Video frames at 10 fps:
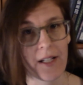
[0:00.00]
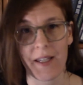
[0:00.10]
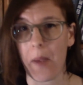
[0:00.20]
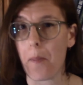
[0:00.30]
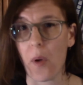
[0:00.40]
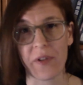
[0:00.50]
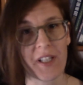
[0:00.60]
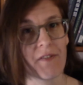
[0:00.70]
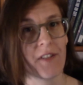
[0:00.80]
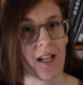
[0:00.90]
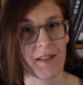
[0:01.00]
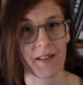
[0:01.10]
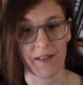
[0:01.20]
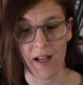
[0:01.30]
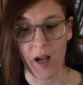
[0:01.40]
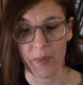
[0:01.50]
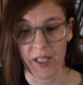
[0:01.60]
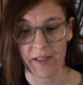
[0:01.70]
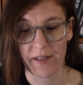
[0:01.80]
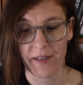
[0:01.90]
and multifaceted
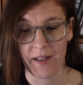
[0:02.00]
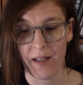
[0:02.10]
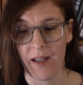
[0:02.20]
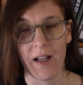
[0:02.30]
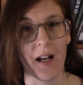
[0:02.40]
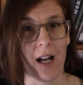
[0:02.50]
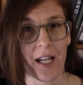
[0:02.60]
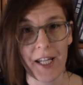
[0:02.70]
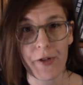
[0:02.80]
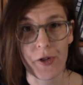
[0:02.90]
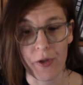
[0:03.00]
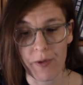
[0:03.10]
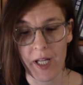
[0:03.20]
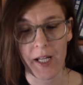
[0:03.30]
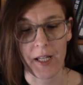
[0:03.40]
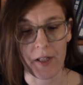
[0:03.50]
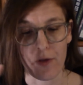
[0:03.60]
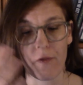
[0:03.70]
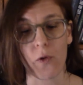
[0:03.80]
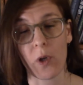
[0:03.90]
topics. Each unit is
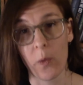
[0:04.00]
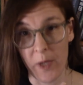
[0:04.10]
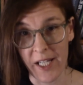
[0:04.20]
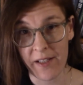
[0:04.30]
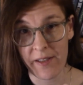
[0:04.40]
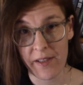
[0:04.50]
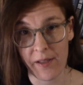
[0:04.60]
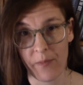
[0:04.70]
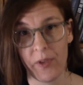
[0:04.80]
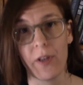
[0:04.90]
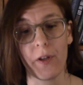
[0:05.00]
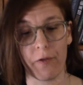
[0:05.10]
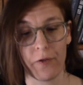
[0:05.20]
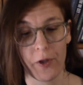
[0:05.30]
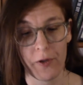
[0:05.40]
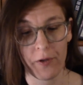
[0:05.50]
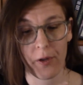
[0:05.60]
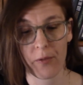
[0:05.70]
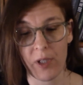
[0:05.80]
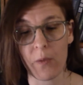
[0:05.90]
4 weeks. The first
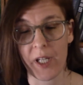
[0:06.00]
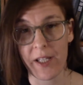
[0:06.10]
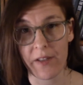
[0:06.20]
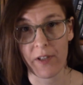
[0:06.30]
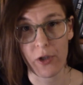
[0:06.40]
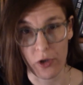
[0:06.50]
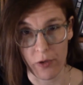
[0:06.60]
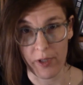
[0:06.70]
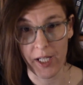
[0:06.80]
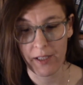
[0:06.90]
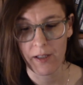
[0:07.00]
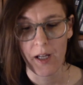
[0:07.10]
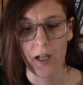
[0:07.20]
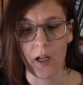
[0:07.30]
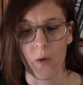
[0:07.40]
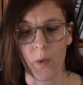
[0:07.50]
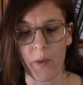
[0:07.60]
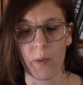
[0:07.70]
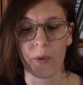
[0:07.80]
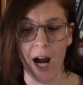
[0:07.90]
3 weeks of each unit, we
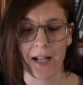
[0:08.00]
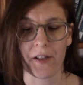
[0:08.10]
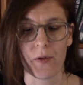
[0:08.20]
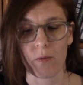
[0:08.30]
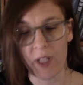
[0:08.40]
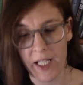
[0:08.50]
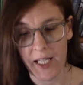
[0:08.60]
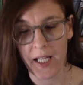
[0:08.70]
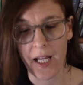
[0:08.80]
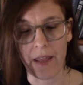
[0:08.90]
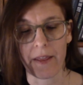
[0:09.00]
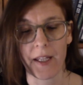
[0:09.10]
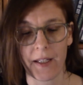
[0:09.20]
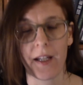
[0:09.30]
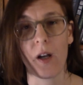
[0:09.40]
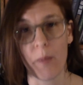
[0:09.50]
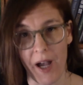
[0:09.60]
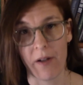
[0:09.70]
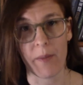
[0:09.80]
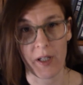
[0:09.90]
will practice reading and thinking
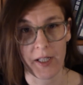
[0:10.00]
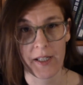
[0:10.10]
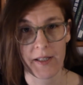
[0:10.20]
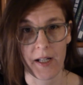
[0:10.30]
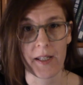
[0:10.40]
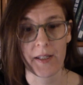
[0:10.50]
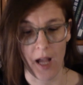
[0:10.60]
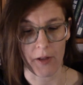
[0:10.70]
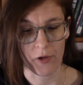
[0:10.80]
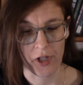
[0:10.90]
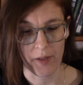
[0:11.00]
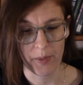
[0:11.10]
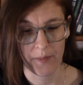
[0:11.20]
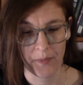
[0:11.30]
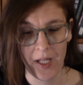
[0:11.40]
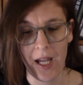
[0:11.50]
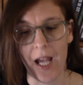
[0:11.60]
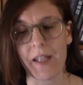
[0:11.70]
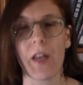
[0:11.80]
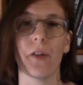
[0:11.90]
about American Studies scholarship.
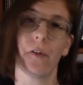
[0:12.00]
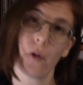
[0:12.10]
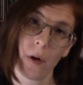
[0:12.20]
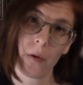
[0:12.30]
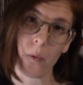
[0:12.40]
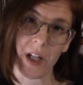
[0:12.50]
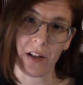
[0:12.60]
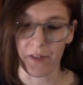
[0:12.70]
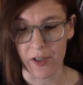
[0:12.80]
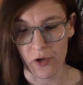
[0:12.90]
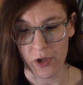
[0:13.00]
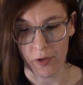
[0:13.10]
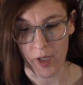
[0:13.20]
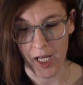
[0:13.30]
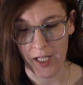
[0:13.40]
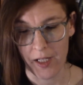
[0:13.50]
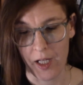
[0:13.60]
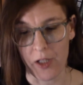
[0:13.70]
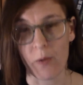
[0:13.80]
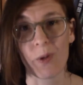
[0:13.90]
And then the 4th week of each unit,
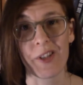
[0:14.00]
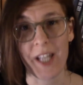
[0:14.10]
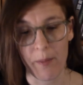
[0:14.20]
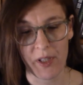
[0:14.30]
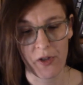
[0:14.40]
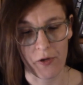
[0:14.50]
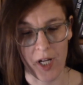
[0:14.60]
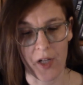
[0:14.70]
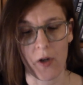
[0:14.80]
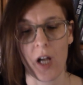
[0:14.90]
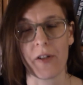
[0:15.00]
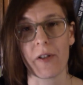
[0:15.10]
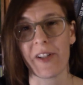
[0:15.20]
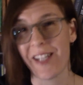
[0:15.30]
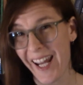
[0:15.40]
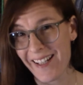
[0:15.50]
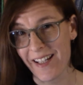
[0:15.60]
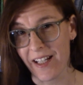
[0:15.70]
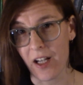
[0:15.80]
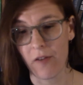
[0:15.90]
you will demonstrate your
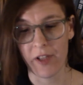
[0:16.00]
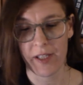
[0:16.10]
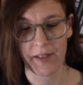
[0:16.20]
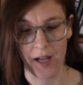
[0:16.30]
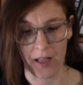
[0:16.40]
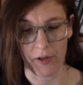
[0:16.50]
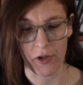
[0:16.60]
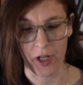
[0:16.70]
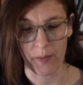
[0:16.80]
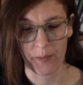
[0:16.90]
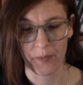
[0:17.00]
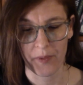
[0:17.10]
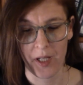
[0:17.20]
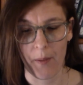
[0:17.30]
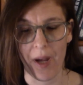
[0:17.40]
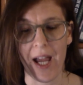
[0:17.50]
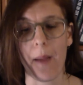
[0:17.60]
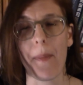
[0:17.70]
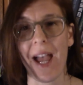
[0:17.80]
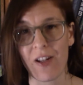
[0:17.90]
understanding of this scholarship by
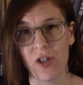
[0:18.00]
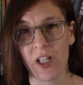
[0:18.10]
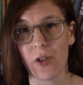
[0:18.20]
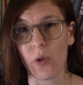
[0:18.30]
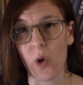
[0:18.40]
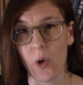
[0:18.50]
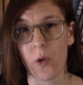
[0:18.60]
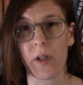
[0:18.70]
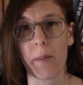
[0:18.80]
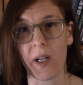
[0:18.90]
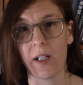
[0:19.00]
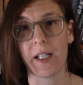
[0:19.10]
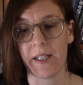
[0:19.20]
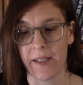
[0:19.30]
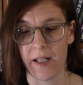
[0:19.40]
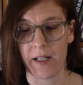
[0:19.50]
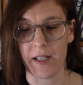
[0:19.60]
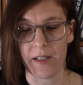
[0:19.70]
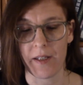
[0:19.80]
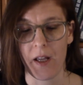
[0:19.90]
imagining your own American
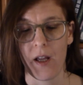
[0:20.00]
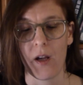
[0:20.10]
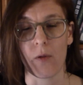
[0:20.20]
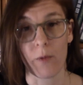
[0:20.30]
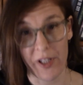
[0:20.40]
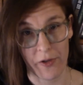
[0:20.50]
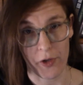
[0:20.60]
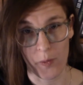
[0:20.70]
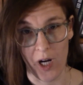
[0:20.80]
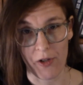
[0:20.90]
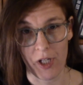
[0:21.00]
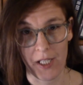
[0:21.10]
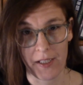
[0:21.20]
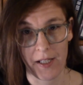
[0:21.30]
Studies research project.